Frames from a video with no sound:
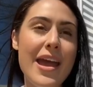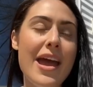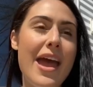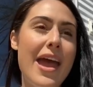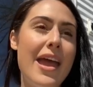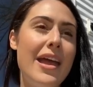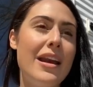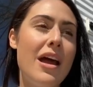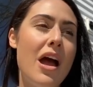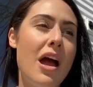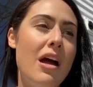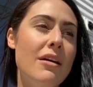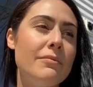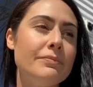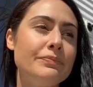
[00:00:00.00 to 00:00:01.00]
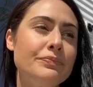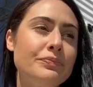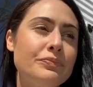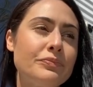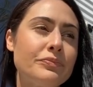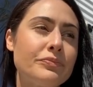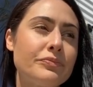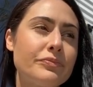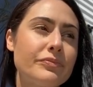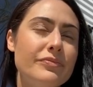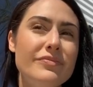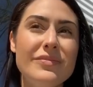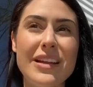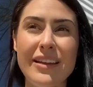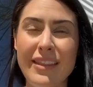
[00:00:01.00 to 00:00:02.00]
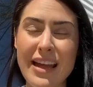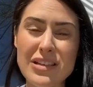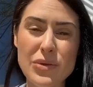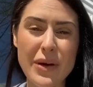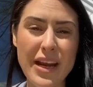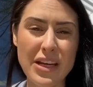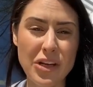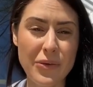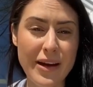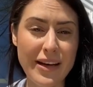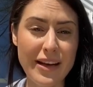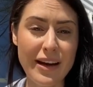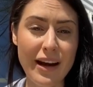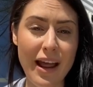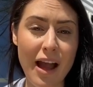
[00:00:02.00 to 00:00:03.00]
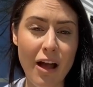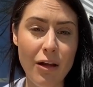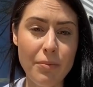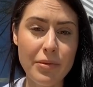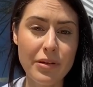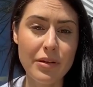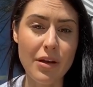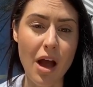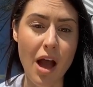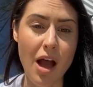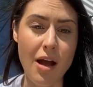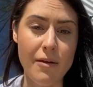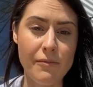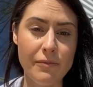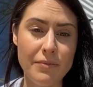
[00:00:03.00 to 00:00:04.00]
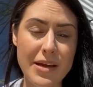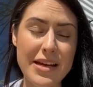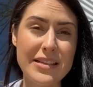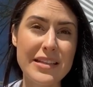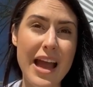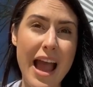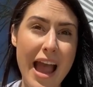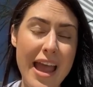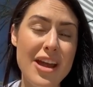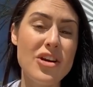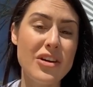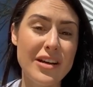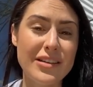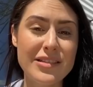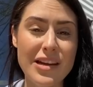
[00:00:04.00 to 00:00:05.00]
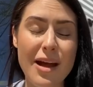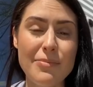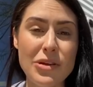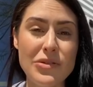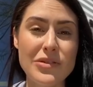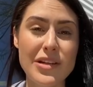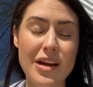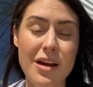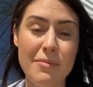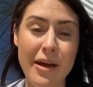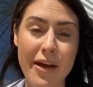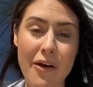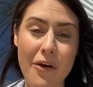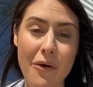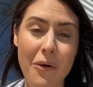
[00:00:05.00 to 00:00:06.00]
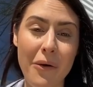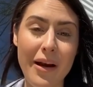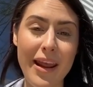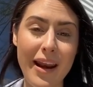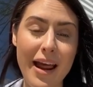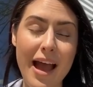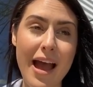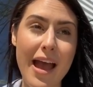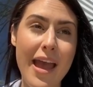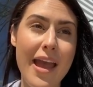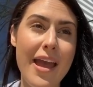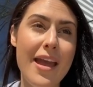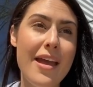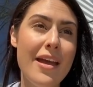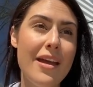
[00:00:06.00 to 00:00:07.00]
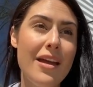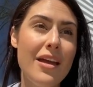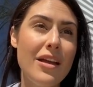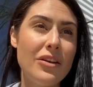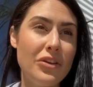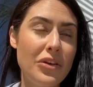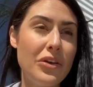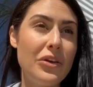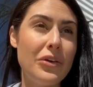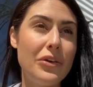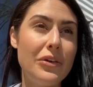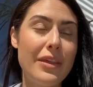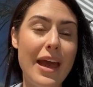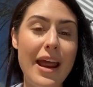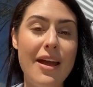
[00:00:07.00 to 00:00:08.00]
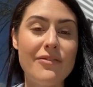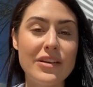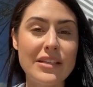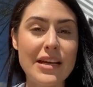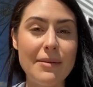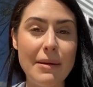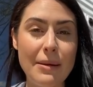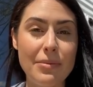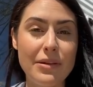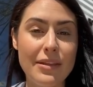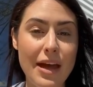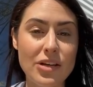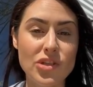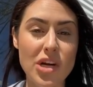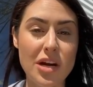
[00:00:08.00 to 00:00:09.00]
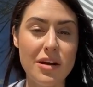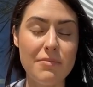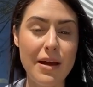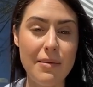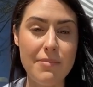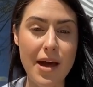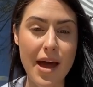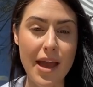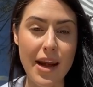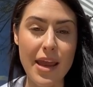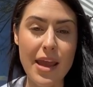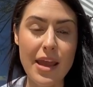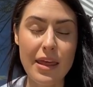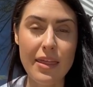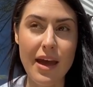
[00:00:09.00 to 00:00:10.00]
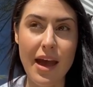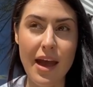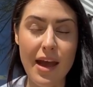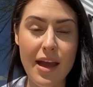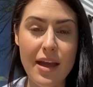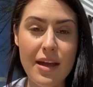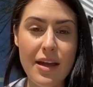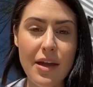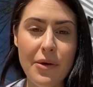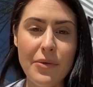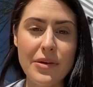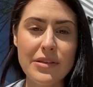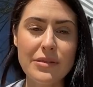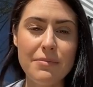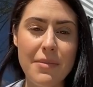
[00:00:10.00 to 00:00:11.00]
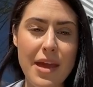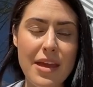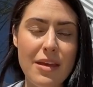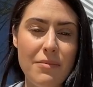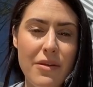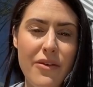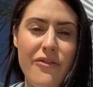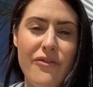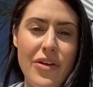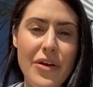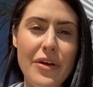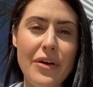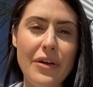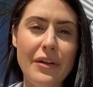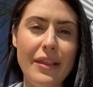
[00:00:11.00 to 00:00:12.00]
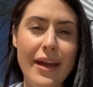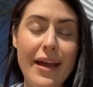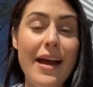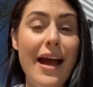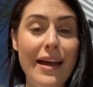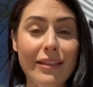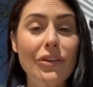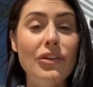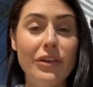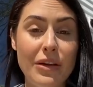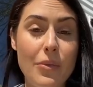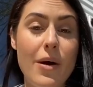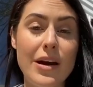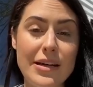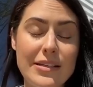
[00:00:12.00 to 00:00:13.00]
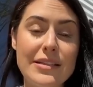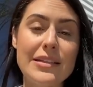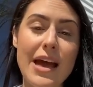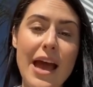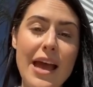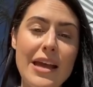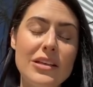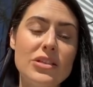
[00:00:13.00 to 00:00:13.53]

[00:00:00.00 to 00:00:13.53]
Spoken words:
And that's when I knew I needed help, because I couldn't stop using on my own. And I knew that every time I put that drug in my body, that it was making me feel like I literally wanted to die.